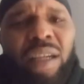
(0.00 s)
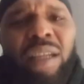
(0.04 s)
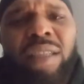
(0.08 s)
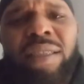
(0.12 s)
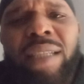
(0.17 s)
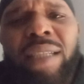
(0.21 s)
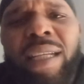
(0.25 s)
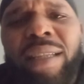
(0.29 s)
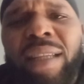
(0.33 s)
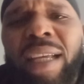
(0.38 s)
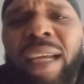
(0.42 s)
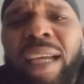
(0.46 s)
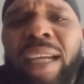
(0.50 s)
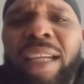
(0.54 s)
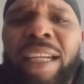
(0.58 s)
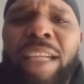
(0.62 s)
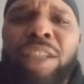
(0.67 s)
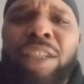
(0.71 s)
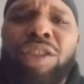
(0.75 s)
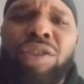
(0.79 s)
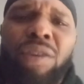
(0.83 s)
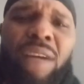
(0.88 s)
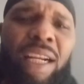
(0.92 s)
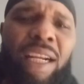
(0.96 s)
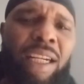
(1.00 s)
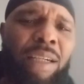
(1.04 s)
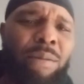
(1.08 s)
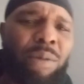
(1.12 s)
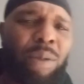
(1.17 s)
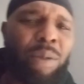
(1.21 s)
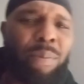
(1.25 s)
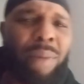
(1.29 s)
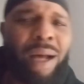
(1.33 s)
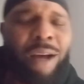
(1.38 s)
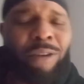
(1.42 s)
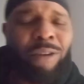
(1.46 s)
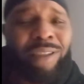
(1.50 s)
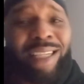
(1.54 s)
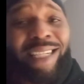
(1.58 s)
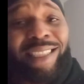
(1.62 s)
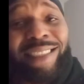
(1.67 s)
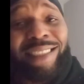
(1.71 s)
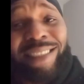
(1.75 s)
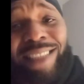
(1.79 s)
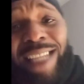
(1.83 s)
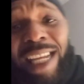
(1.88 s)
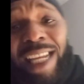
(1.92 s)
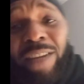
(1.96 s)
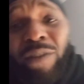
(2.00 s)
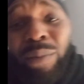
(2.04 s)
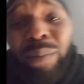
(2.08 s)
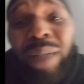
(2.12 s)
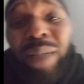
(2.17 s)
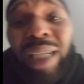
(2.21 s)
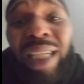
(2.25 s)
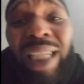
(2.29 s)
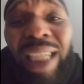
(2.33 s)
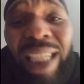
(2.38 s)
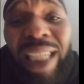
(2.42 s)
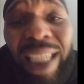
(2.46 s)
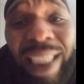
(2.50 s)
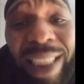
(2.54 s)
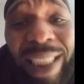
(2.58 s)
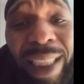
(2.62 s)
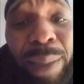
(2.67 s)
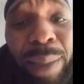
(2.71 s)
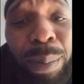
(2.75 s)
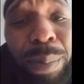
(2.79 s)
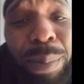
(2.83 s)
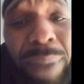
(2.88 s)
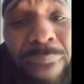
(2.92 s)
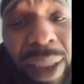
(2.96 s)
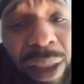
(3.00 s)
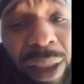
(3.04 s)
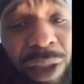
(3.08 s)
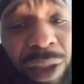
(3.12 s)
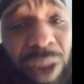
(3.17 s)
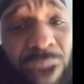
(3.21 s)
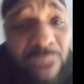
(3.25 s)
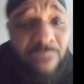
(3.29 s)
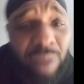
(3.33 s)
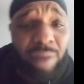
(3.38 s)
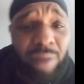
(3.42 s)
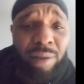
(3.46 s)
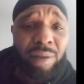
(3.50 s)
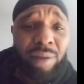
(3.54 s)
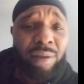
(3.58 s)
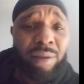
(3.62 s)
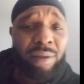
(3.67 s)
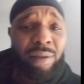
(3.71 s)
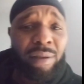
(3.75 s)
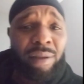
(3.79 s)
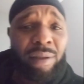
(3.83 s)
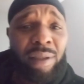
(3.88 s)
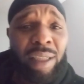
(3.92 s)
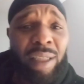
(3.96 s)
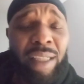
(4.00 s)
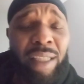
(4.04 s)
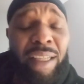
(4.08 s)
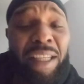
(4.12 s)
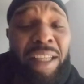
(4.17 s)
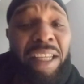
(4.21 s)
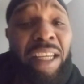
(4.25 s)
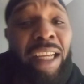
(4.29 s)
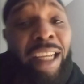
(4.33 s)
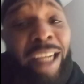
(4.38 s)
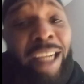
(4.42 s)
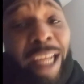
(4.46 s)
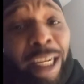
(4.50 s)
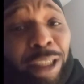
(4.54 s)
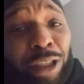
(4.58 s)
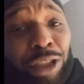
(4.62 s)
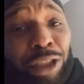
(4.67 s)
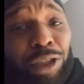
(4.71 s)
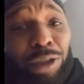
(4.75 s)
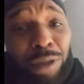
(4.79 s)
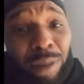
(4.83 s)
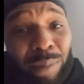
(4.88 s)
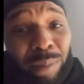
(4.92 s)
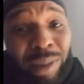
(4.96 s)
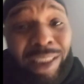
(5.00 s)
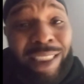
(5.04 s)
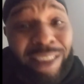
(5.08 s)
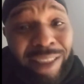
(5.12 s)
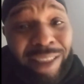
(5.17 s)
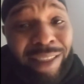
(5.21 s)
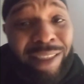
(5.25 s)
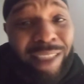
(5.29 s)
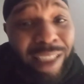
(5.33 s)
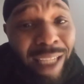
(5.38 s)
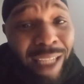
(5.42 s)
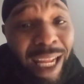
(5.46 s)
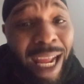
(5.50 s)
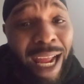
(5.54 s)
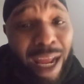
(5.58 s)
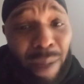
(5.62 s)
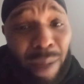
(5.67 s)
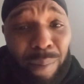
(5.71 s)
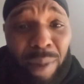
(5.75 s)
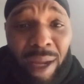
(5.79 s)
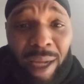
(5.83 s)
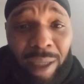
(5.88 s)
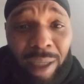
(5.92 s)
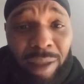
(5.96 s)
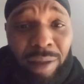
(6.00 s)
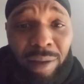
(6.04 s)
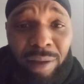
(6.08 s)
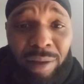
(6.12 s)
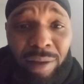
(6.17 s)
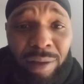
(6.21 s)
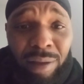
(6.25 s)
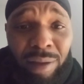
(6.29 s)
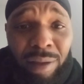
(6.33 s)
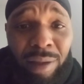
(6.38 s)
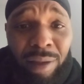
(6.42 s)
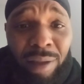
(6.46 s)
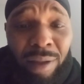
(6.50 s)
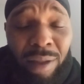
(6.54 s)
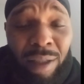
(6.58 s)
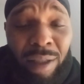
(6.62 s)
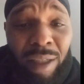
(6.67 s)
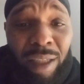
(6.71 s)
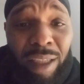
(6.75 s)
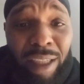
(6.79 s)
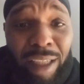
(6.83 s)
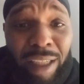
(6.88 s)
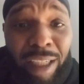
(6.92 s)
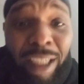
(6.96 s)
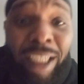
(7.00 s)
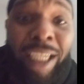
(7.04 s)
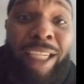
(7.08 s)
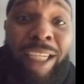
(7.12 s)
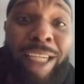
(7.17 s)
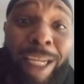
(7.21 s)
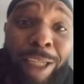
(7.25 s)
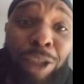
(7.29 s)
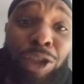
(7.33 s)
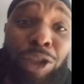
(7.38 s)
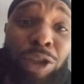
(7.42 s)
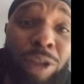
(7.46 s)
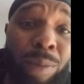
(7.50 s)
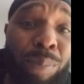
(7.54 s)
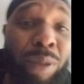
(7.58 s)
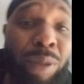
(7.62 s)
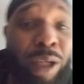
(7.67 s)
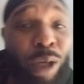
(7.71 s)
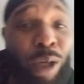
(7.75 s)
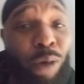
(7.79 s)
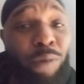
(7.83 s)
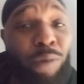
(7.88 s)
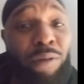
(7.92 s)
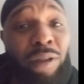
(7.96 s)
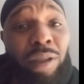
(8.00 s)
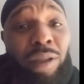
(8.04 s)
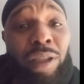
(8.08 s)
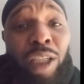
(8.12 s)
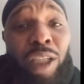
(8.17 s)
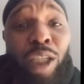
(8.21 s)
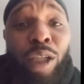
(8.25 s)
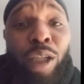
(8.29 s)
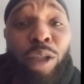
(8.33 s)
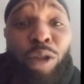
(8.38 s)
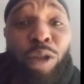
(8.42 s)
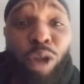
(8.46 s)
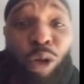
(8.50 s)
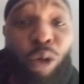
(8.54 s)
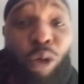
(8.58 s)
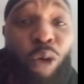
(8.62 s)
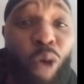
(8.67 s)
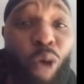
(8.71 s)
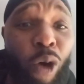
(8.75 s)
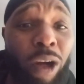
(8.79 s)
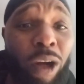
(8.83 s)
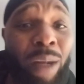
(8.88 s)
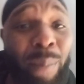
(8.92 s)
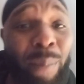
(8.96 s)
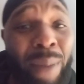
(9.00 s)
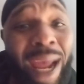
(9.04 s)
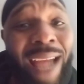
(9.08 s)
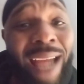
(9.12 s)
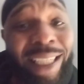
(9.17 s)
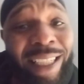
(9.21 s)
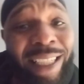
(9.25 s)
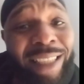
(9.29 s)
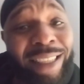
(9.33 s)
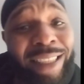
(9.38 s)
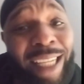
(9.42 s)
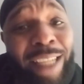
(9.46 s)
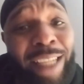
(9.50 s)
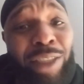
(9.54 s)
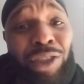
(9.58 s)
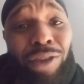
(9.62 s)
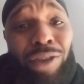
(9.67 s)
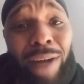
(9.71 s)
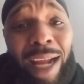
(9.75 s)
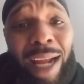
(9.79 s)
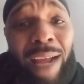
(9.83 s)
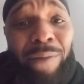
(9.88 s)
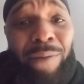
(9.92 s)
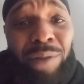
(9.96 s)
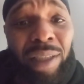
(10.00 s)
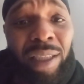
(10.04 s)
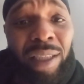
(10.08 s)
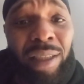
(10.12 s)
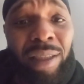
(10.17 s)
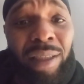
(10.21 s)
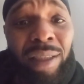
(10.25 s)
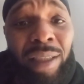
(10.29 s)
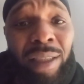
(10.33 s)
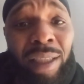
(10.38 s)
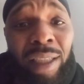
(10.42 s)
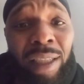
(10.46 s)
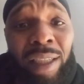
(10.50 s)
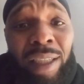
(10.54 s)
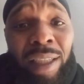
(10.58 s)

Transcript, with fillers: Bears, I think. And they traded him the ball. They just gave him one hundred million dollars. And they tripped. This is the linebacker. And they tripping over the quarterback that they drafted.